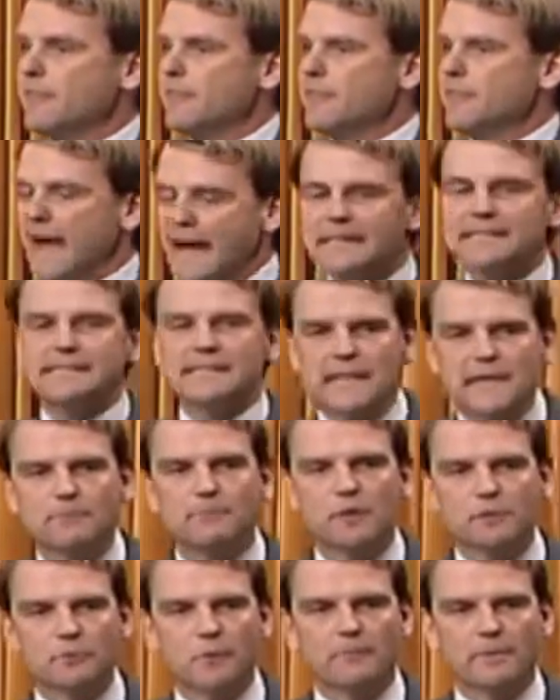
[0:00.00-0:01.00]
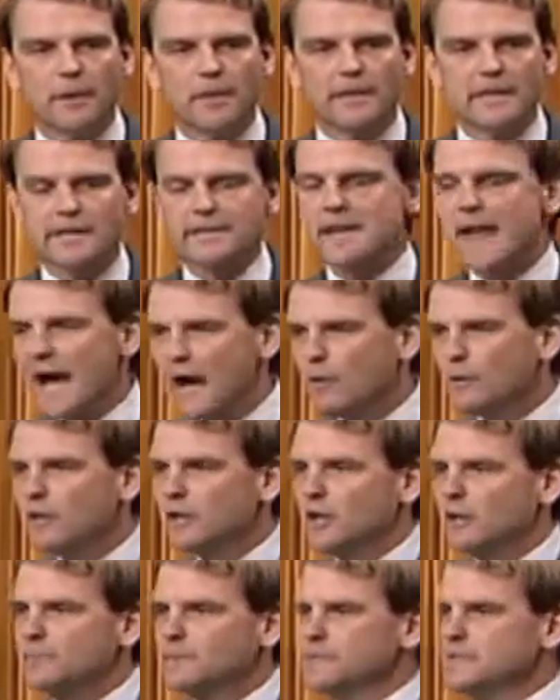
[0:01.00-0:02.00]
That same Liberal Party, now in
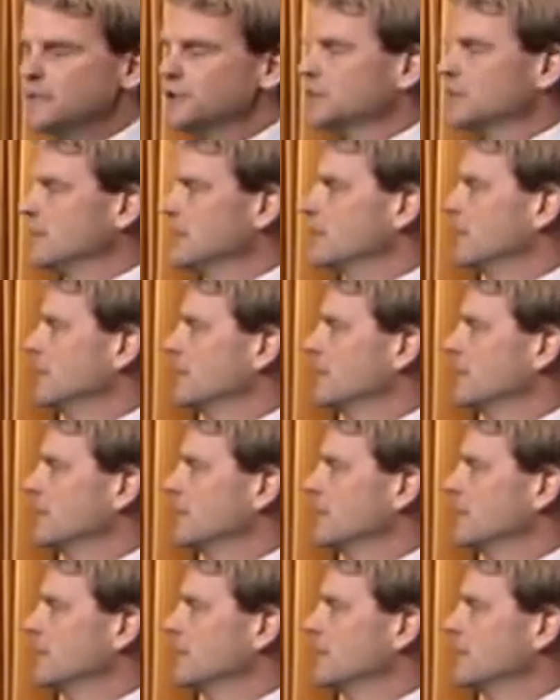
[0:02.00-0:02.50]
opposition,